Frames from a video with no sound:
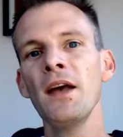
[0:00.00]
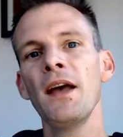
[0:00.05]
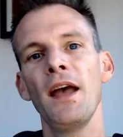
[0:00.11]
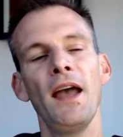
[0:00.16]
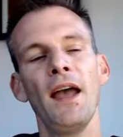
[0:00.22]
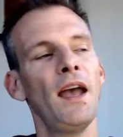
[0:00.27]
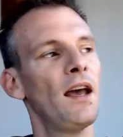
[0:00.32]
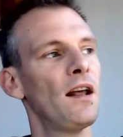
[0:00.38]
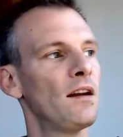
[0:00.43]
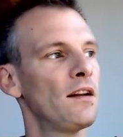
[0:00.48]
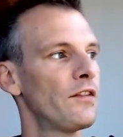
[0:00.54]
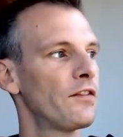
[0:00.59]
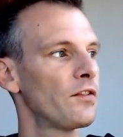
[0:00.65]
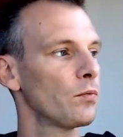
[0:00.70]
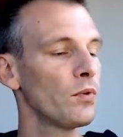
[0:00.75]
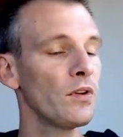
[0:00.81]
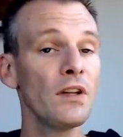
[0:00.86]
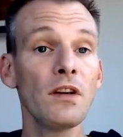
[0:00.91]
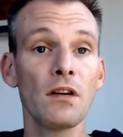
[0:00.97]
And it's a
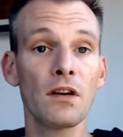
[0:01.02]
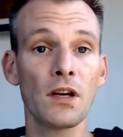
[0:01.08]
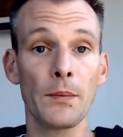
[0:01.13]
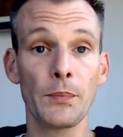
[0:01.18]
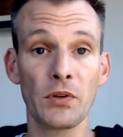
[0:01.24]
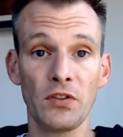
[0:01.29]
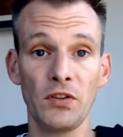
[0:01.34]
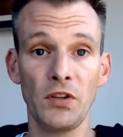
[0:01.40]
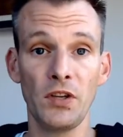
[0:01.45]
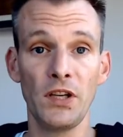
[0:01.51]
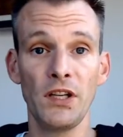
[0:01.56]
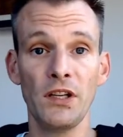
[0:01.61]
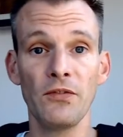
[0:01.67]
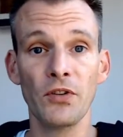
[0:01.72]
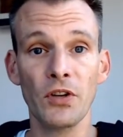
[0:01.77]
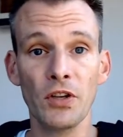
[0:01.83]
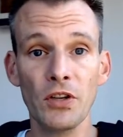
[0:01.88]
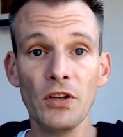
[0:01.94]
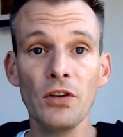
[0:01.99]
really good opportunity
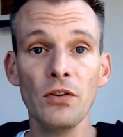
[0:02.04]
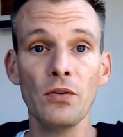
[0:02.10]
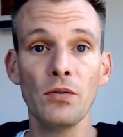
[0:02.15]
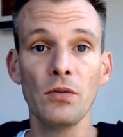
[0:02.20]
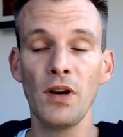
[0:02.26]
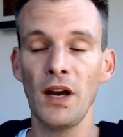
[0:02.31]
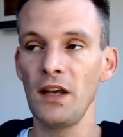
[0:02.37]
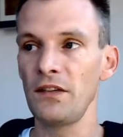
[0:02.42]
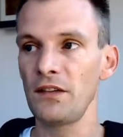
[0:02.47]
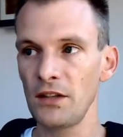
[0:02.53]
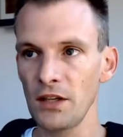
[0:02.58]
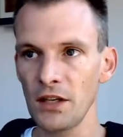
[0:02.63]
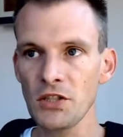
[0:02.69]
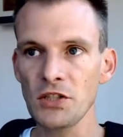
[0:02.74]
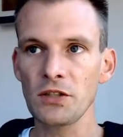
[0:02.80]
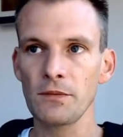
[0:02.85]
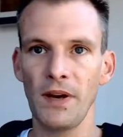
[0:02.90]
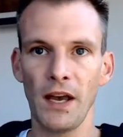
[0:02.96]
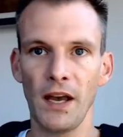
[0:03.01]
for you as a
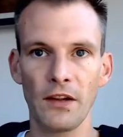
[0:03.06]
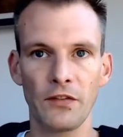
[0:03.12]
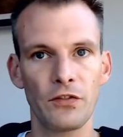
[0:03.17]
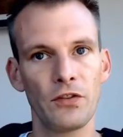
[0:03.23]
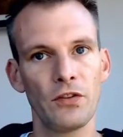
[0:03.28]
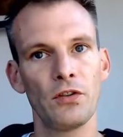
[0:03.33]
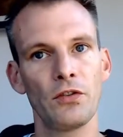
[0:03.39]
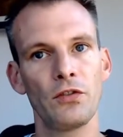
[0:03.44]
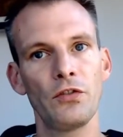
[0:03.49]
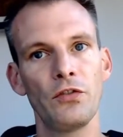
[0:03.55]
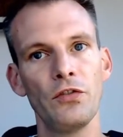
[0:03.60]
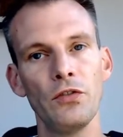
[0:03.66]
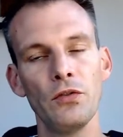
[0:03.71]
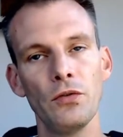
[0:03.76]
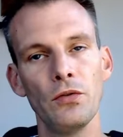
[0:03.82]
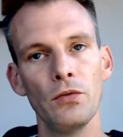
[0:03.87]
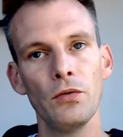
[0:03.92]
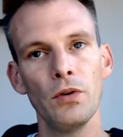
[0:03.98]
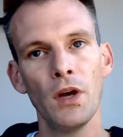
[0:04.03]
dungeon master
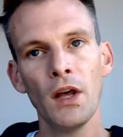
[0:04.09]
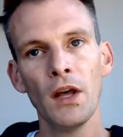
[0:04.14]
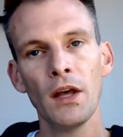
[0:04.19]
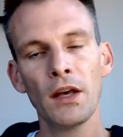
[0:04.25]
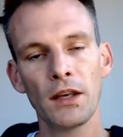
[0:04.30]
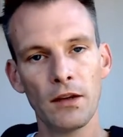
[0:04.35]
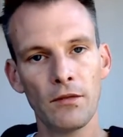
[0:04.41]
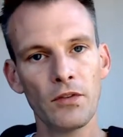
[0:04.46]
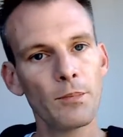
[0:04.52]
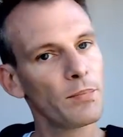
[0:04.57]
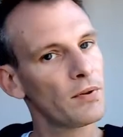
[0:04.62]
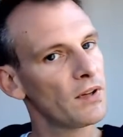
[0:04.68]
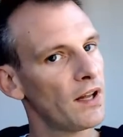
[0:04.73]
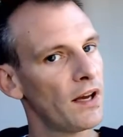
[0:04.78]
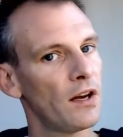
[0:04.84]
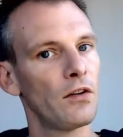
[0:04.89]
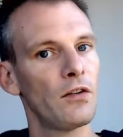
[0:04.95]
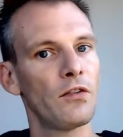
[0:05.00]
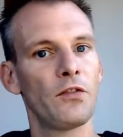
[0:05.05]
to give the
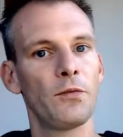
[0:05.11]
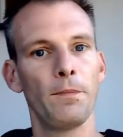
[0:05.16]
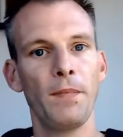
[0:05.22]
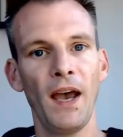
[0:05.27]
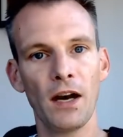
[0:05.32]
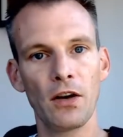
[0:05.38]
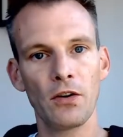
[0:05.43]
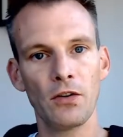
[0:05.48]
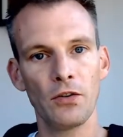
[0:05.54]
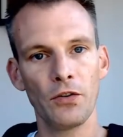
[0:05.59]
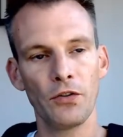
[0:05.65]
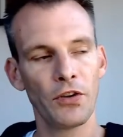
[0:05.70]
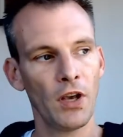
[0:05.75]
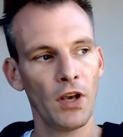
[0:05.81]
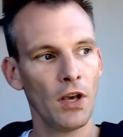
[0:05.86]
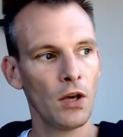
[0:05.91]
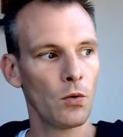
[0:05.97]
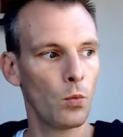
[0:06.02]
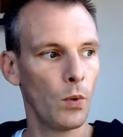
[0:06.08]
players battles
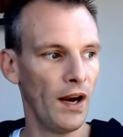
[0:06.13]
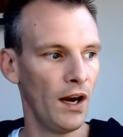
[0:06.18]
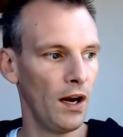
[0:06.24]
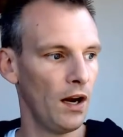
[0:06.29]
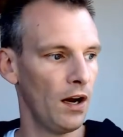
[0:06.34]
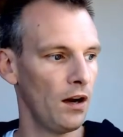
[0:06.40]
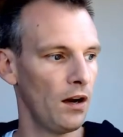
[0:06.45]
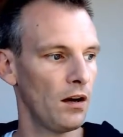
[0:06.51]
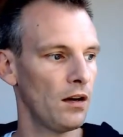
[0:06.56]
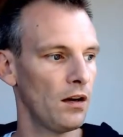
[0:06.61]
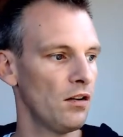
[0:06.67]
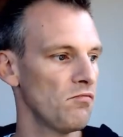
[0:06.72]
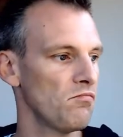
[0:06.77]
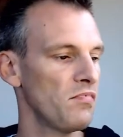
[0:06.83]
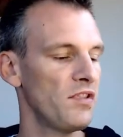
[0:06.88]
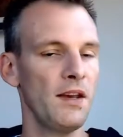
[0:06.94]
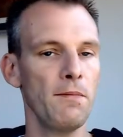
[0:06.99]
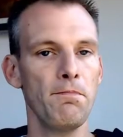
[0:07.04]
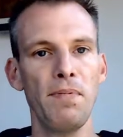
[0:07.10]
where
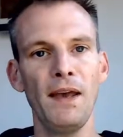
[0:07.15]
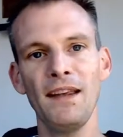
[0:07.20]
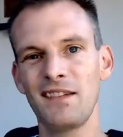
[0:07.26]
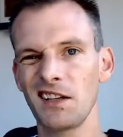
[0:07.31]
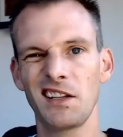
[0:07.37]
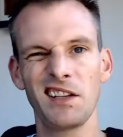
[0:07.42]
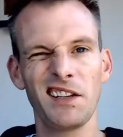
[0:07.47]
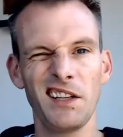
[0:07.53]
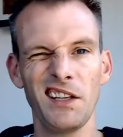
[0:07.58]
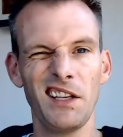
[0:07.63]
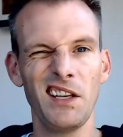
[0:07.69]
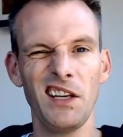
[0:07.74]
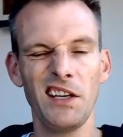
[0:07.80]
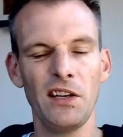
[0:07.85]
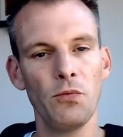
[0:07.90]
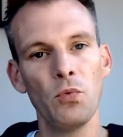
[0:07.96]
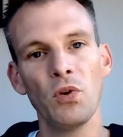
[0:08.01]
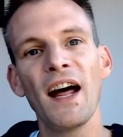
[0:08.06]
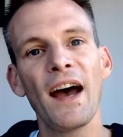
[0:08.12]
they basically
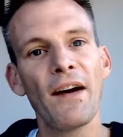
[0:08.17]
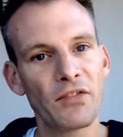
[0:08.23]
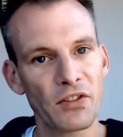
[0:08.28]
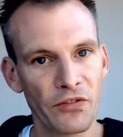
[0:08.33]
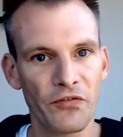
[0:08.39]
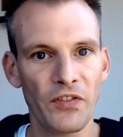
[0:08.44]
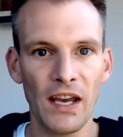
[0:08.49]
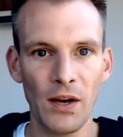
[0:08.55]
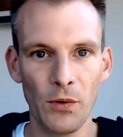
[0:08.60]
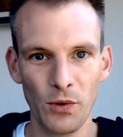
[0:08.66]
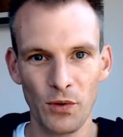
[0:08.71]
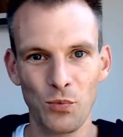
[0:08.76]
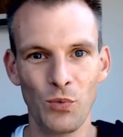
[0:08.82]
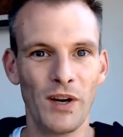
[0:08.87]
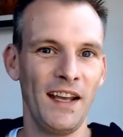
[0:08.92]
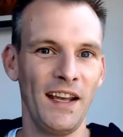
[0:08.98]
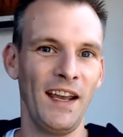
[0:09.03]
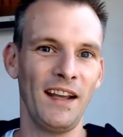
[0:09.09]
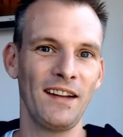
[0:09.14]
will have to fight with
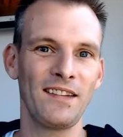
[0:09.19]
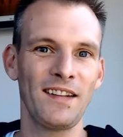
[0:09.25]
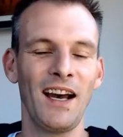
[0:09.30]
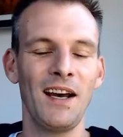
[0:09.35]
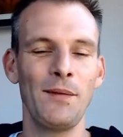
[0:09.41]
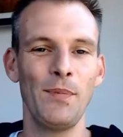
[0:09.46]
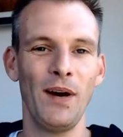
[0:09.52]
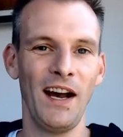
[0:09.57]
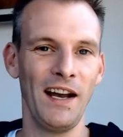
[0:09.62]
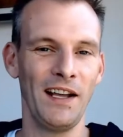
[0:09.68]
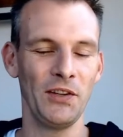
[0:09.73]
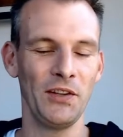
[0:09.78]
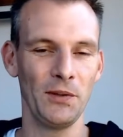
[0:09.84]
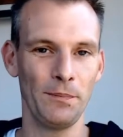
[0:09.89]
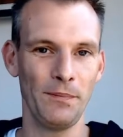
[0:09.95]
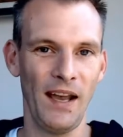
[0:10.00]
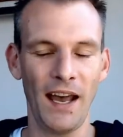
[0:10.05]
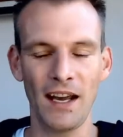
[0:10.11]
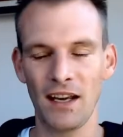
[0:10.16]
one hand tied behind their
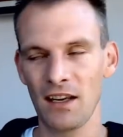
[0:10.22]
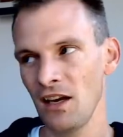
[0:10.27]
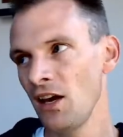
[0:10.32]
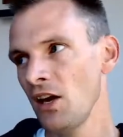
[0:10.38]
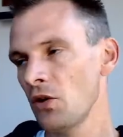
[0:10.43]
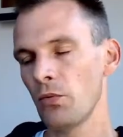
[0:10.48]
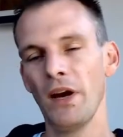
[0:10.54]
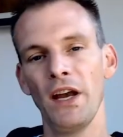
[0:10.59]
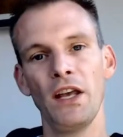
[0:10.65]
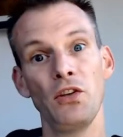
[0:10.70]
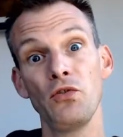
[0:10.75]
back, right?